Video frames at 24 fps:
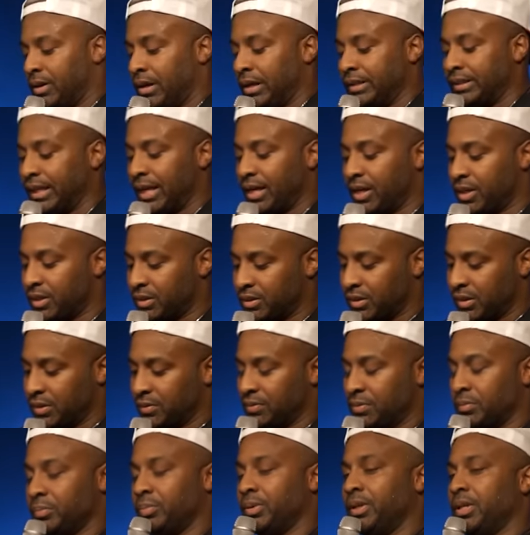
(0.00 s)
I dated a girl
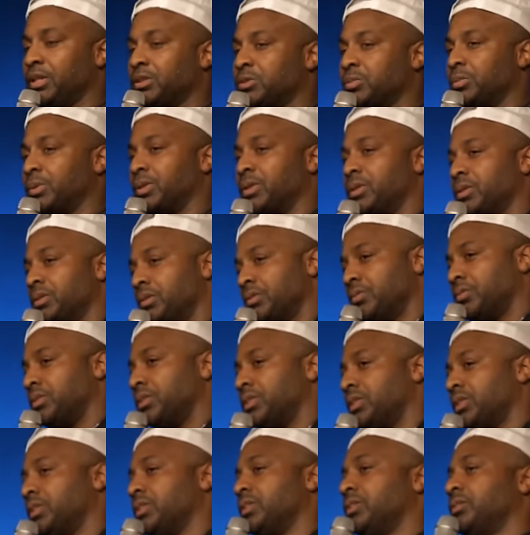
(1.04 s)
from Petersburg,
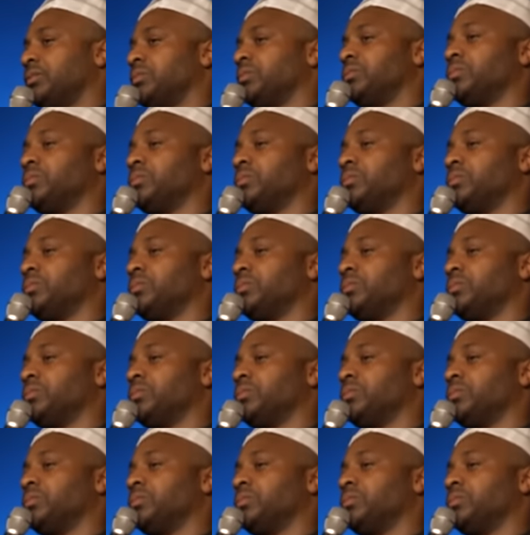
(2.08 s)
Virginia.